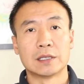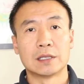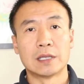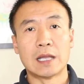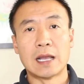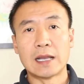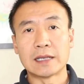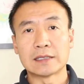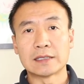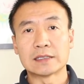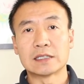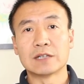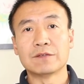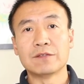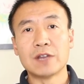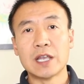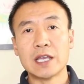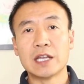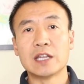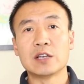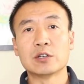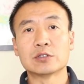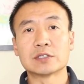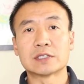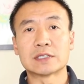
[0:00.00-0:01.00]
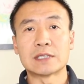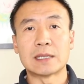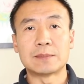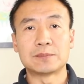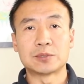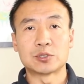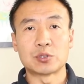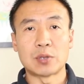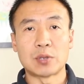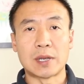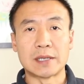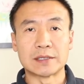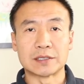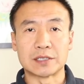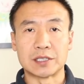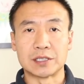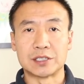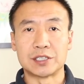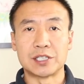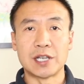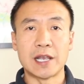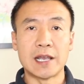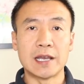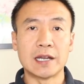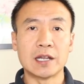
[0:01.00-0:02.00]
Like the video, subscribe the
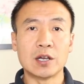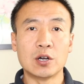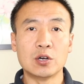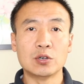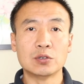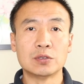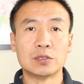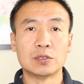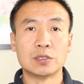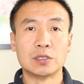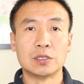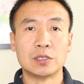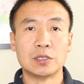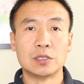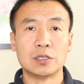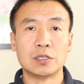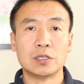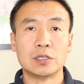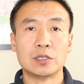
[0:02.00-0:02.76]
channel.